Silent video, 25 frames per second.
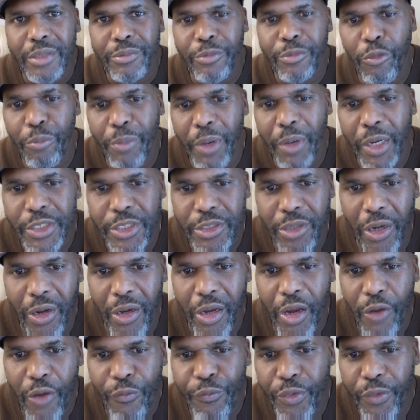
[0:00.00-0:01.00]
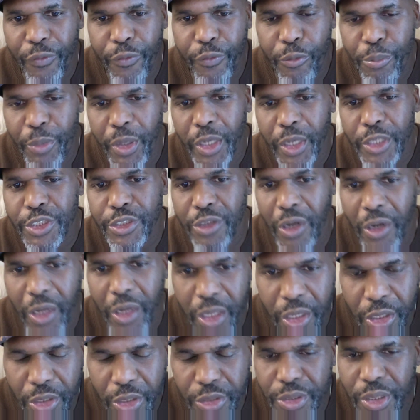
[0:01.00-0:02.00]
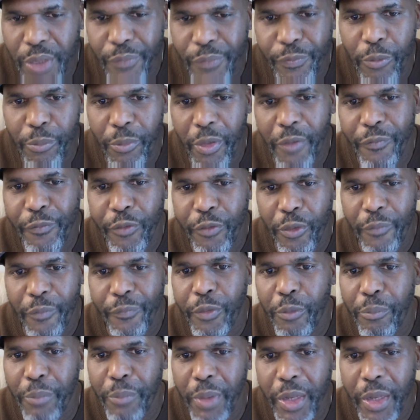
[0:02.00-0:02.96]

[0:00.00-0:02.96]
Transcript: for managing our effort, for managing our energy, and for